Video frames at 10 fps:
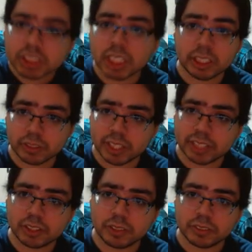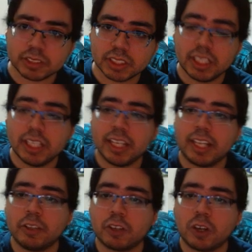You'll get those,
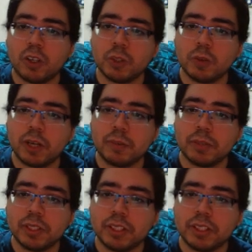and he'll call you up.